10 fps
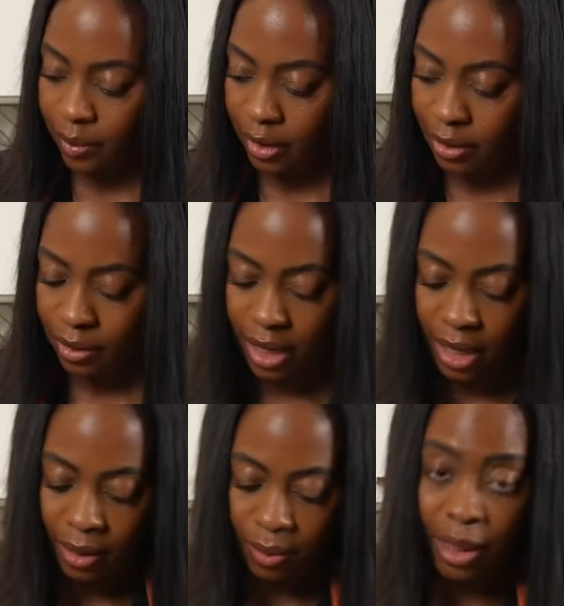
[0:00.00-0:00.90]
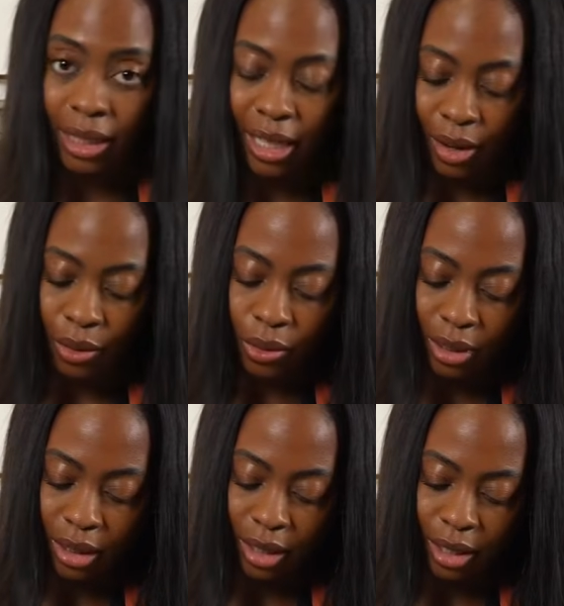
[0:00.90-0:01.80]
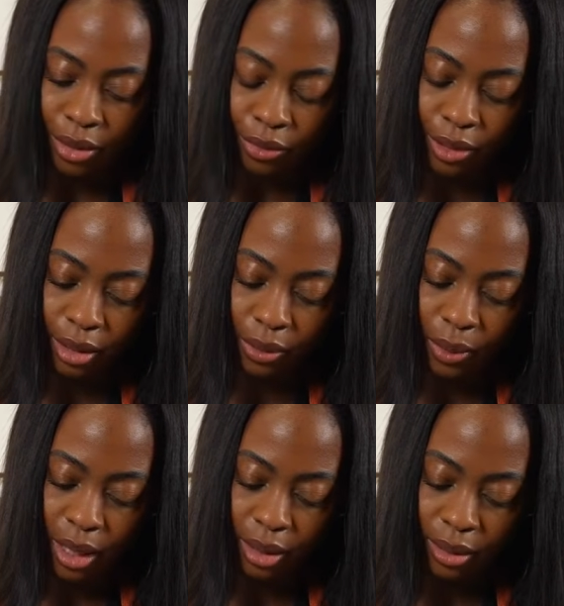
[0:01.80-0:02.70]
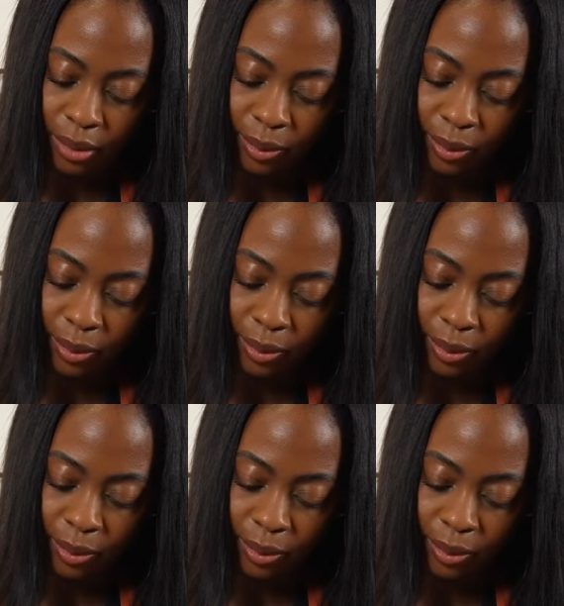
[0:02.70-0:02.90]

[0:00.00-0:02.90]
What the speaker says: All right, mix that all together really well.